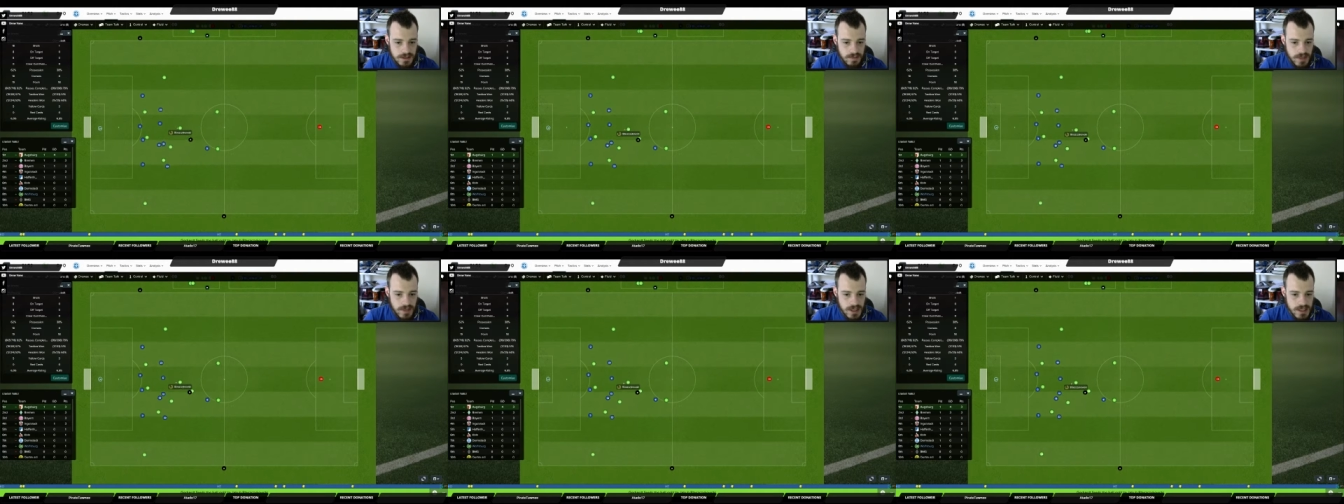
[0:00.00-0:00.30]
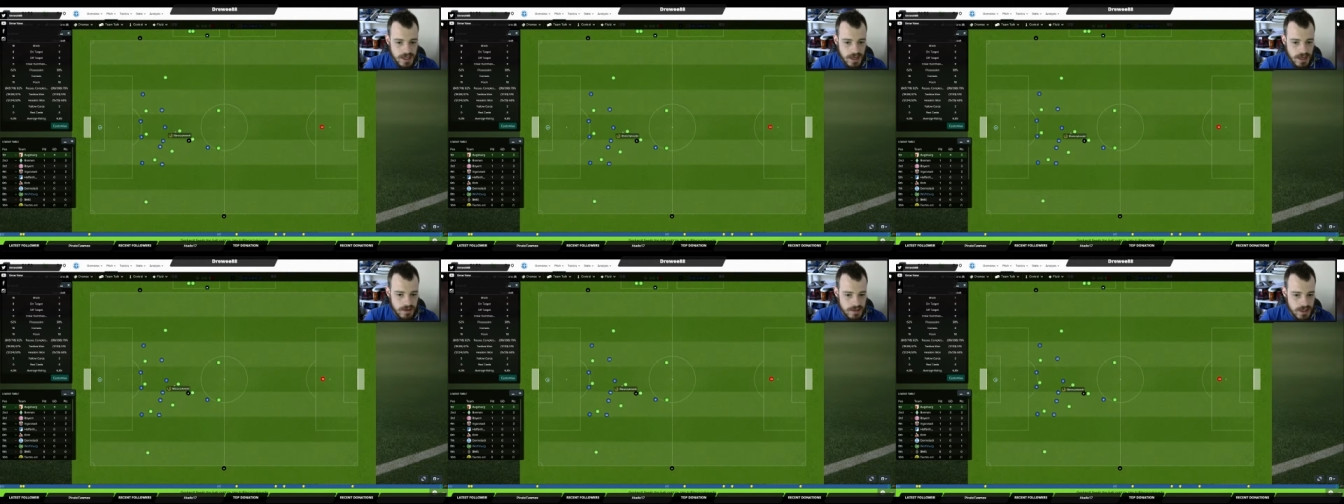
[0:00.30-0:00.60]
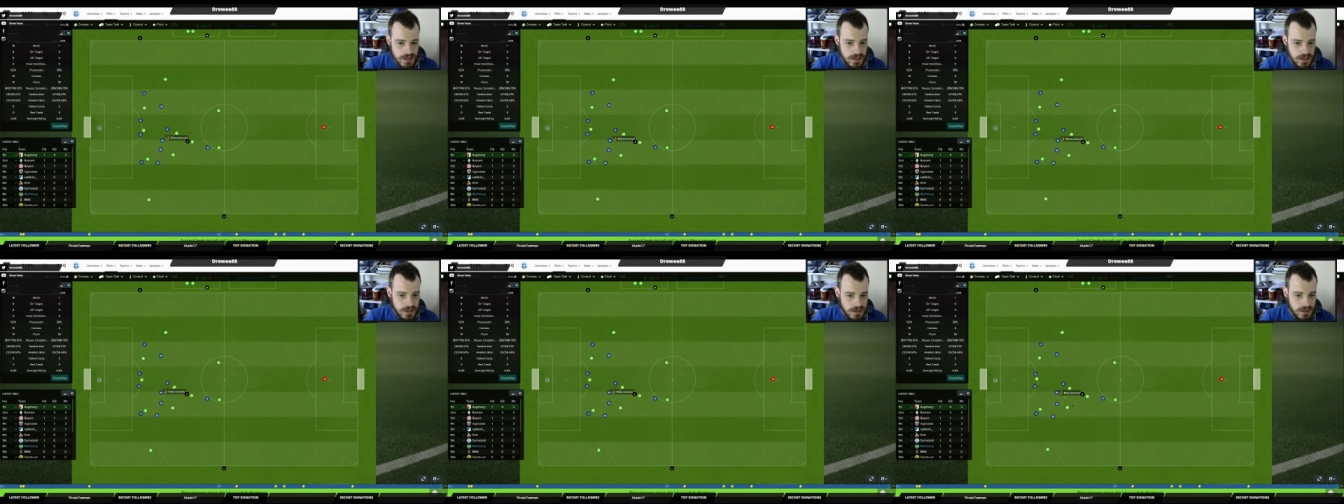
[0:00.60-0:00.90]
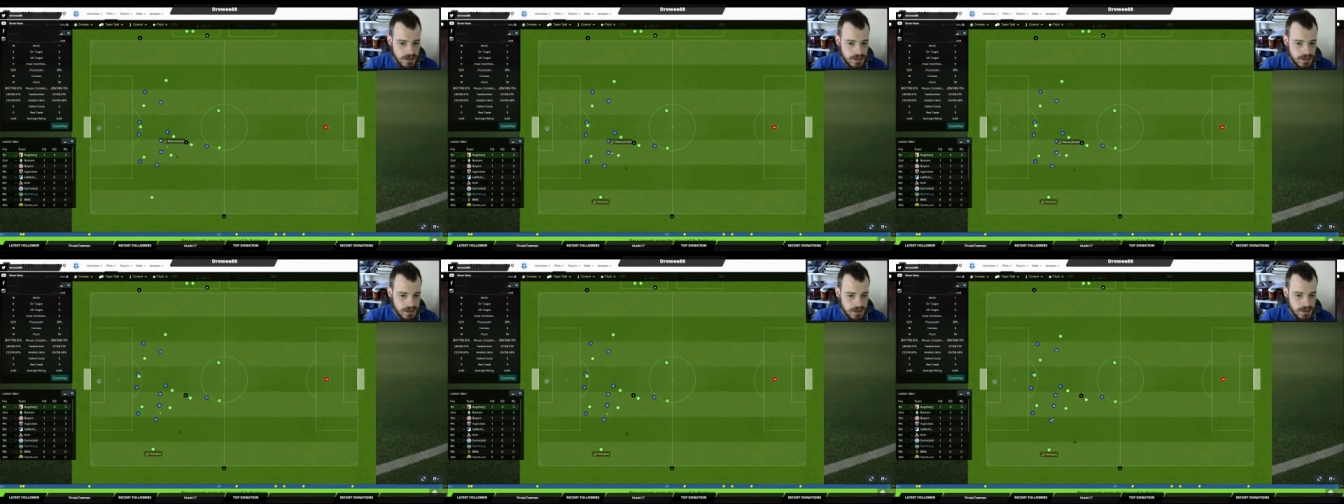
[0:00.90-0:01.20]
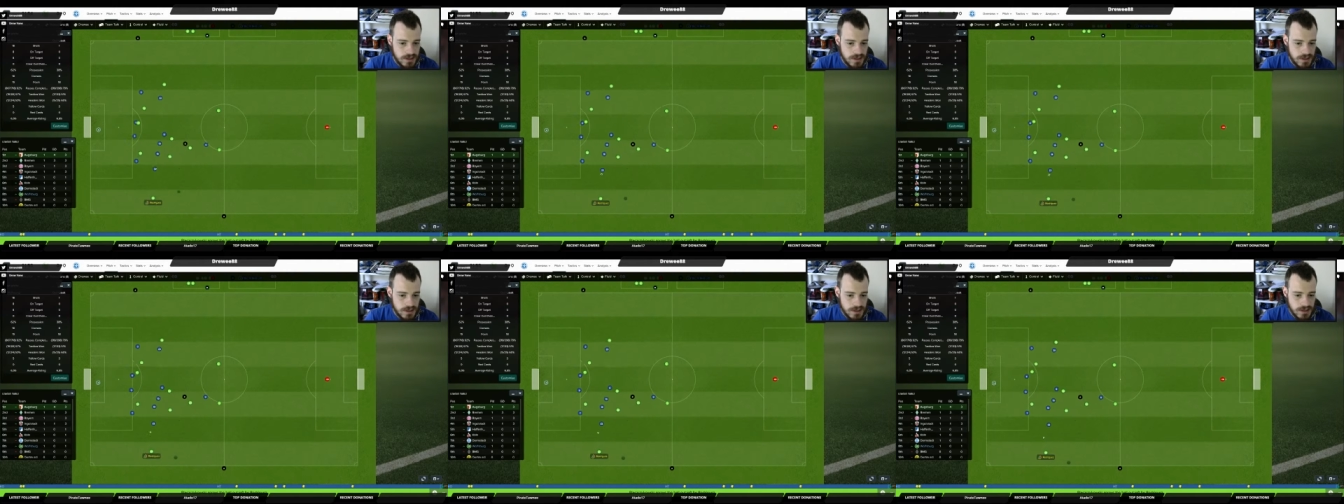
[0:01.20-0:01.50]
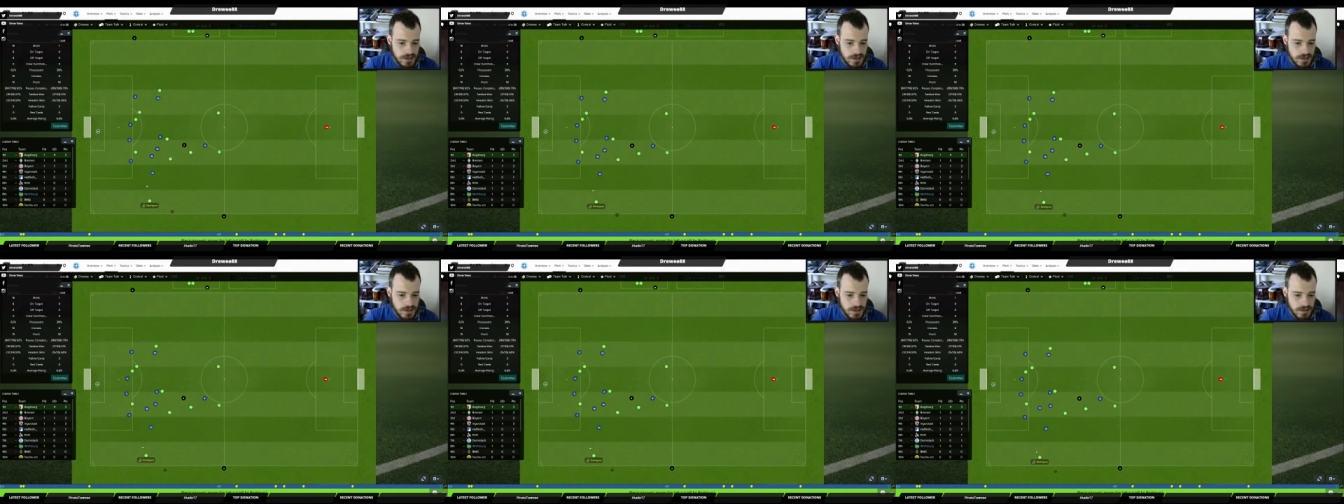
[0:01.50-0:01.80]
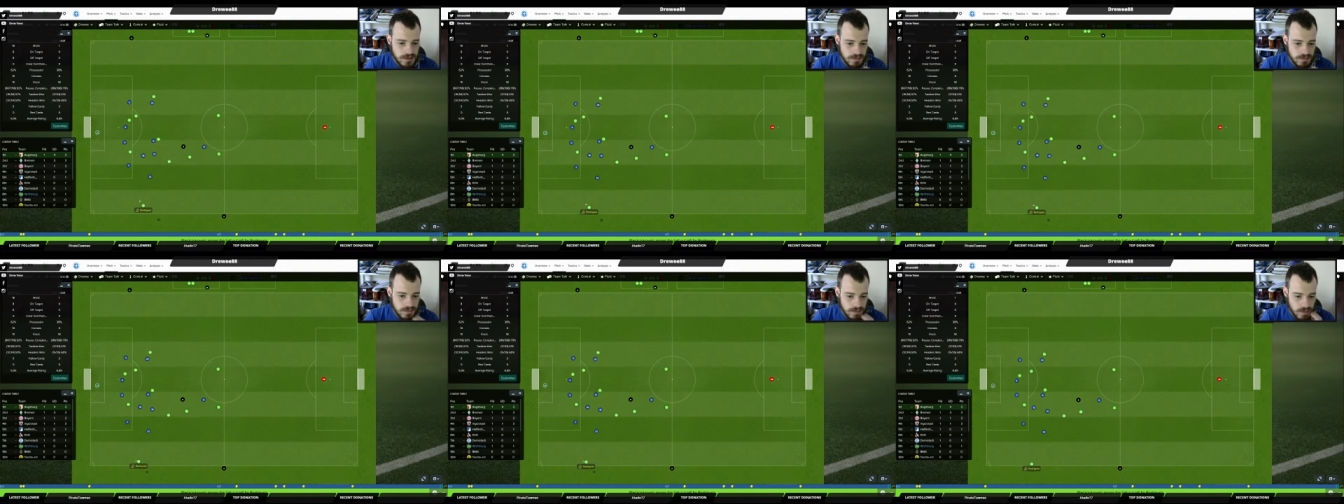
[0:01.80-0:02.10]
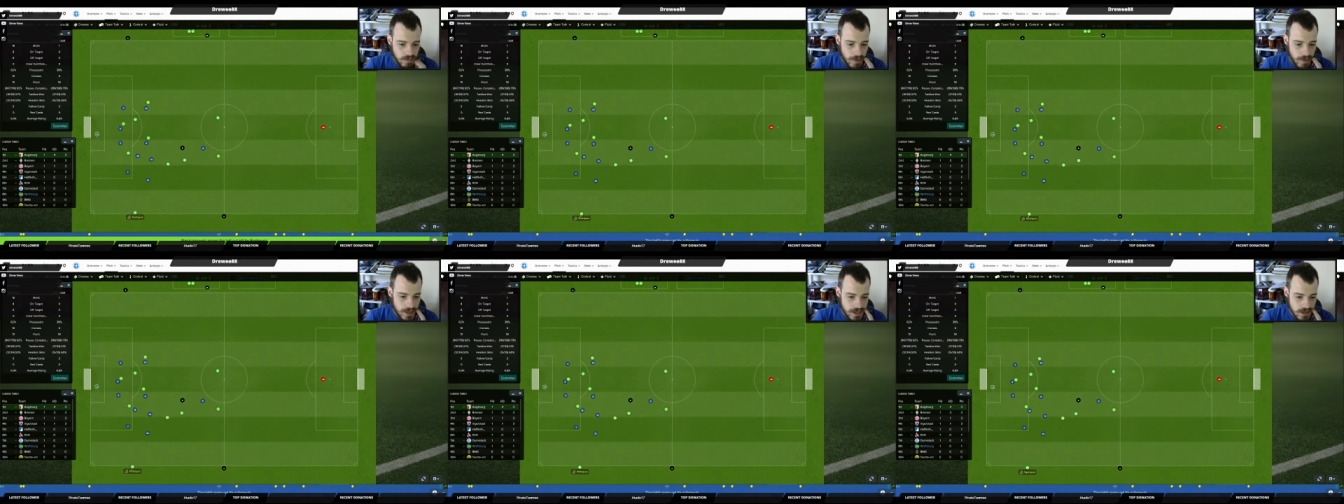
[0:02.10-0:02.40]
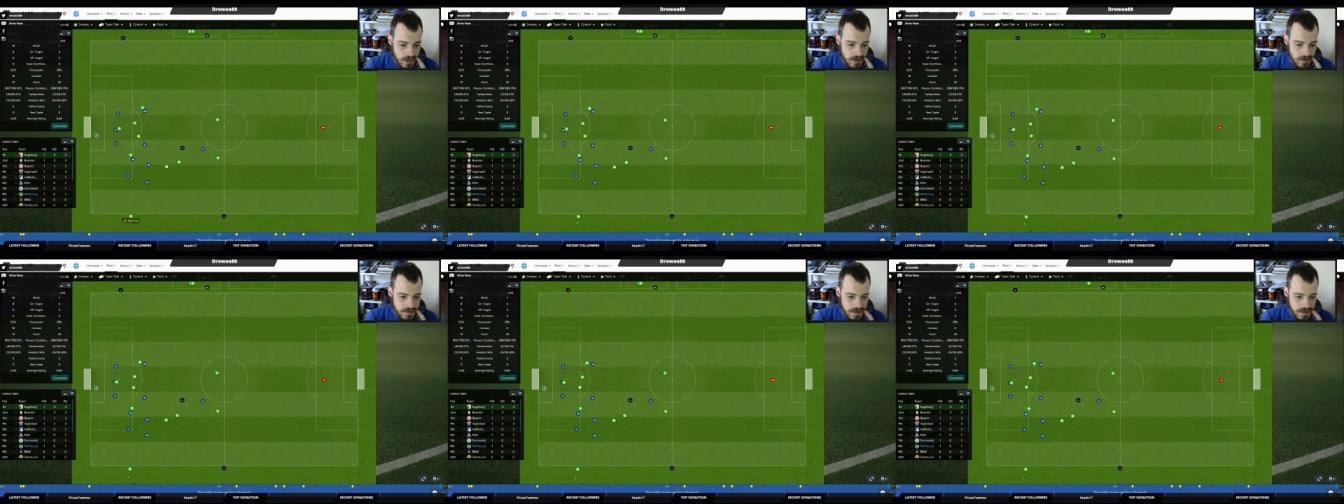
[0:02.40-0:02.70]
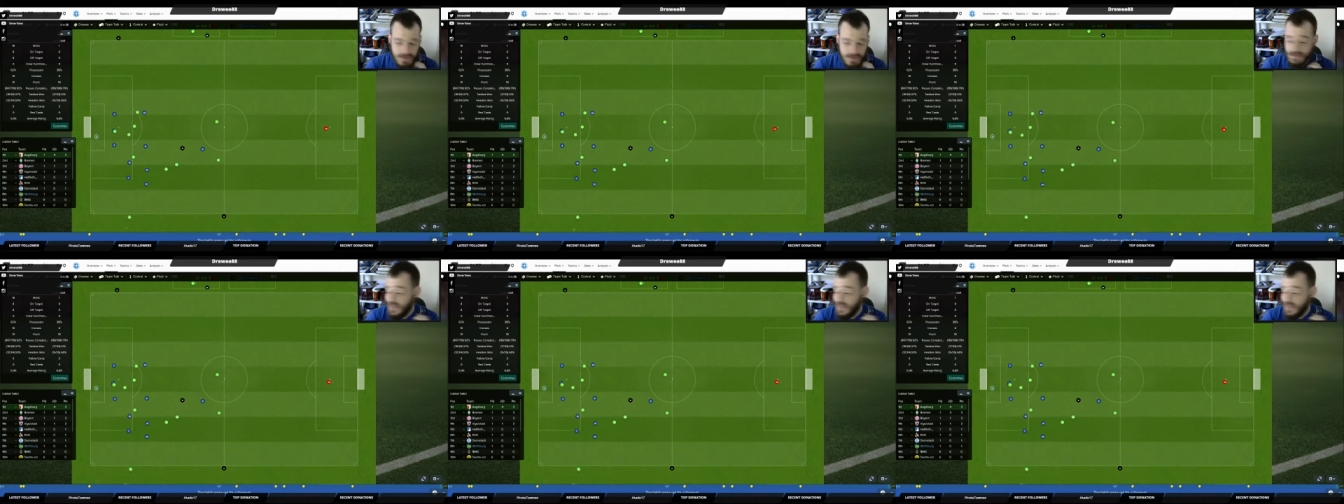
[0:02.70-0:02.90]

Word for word: Blaszczykowski. Or Blaszczykowski.